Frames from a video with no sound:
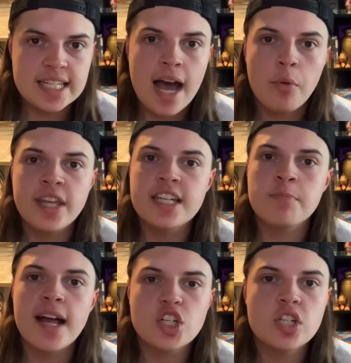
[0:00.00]
Now, these
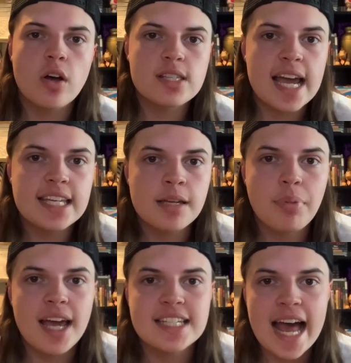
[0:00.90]
matches are taking place